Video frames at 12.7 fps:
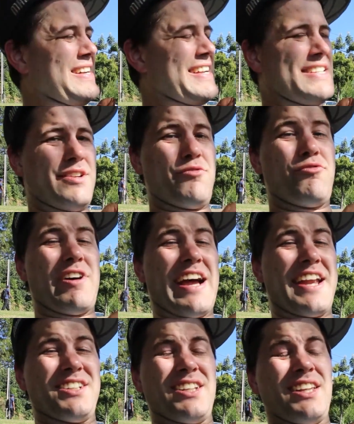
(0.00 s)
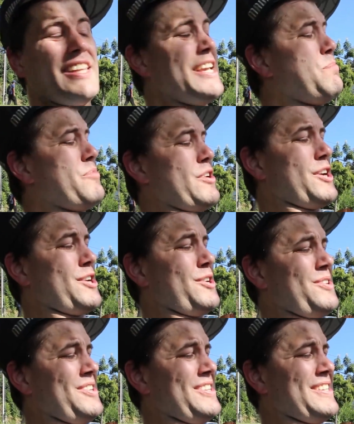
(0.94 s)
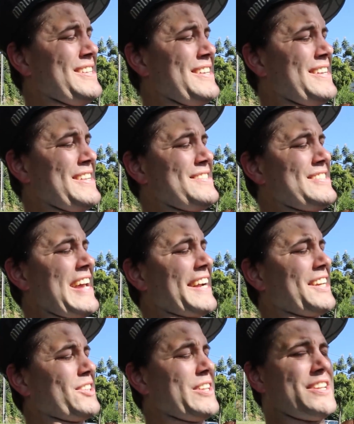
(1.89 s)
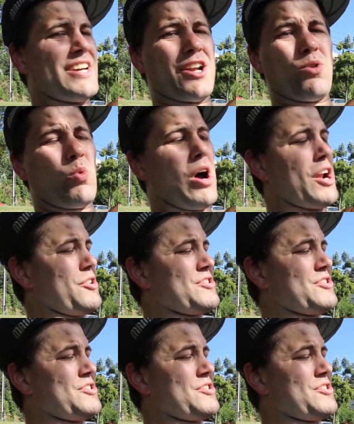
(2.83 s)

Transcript: I did find a leap though. Technically not a water